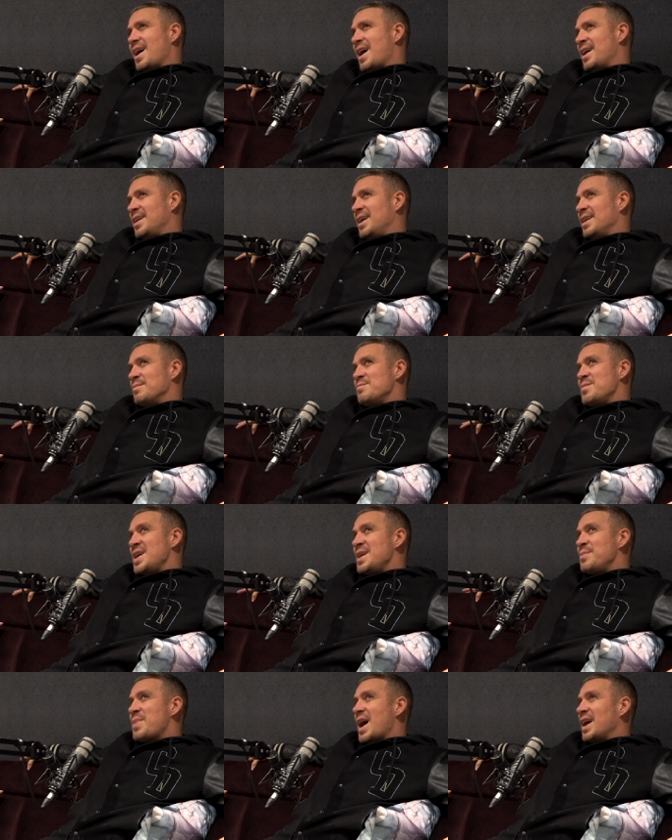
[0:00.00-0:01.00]
And then
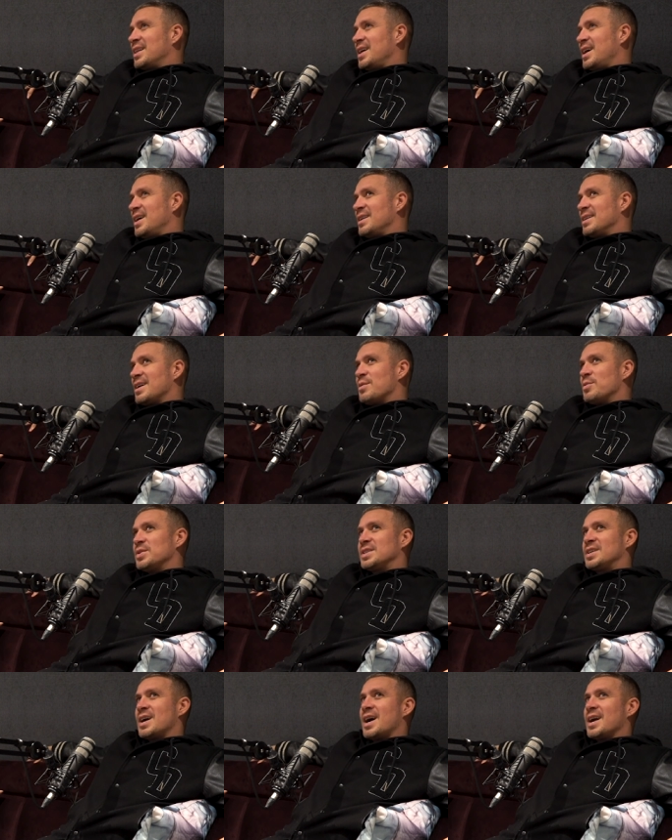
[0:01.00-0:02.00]
me back then, I
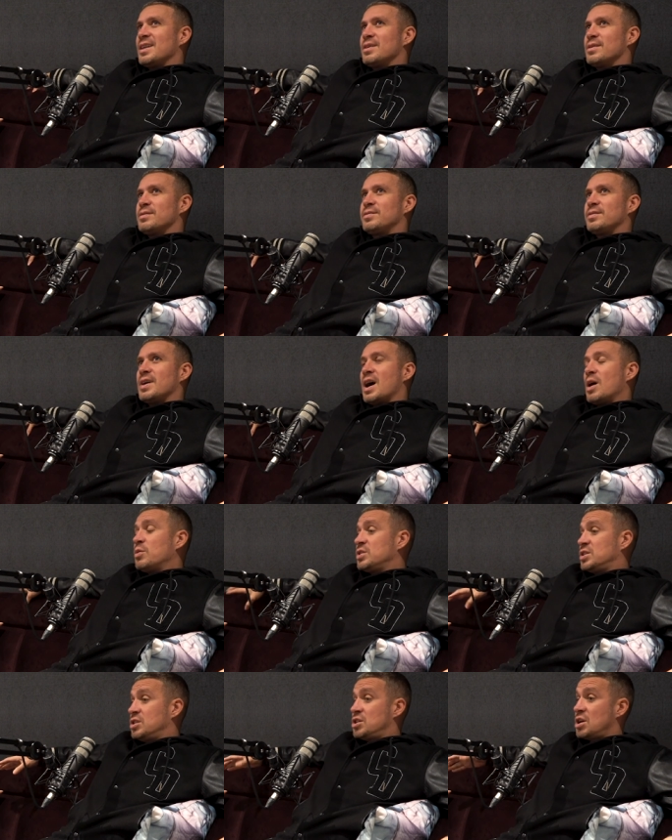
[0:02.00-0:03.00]
was kind of I
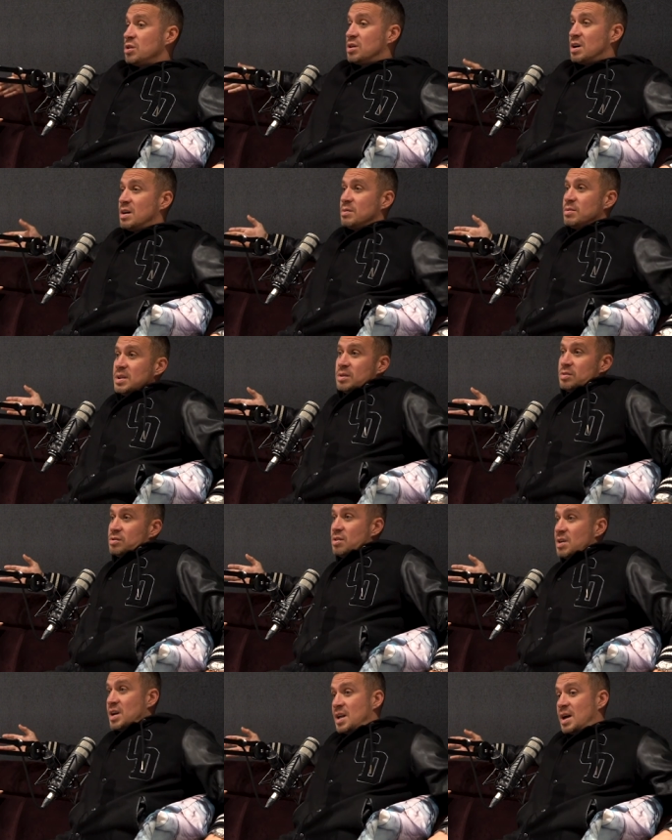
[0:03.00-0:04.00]
was a joker when I was
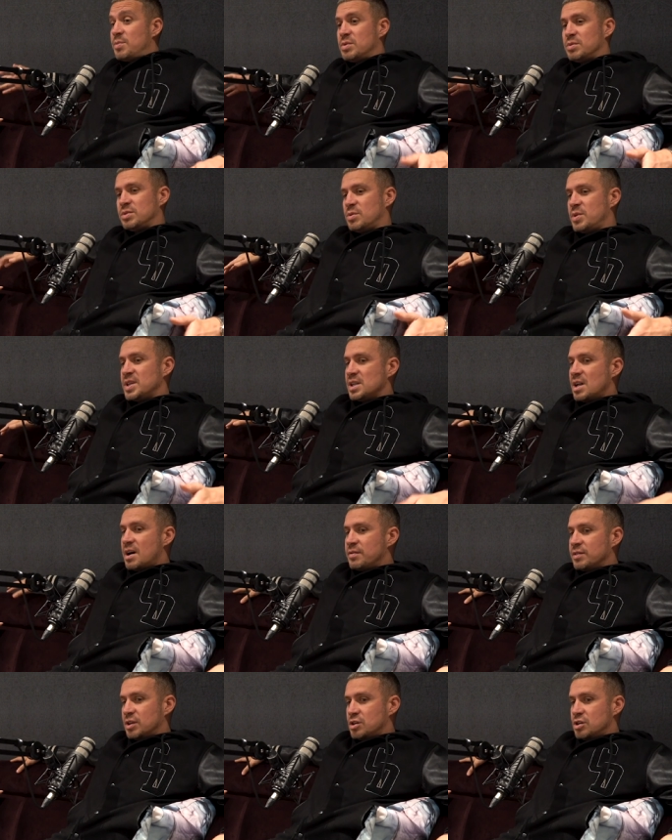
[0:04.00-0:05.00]
growing up. I was always
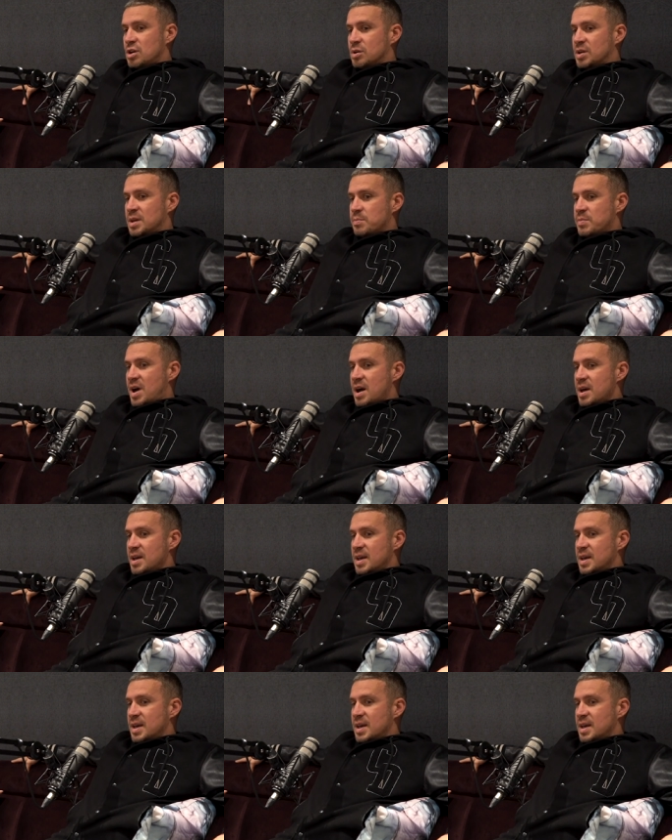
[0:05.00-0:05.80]
laughing and joking, but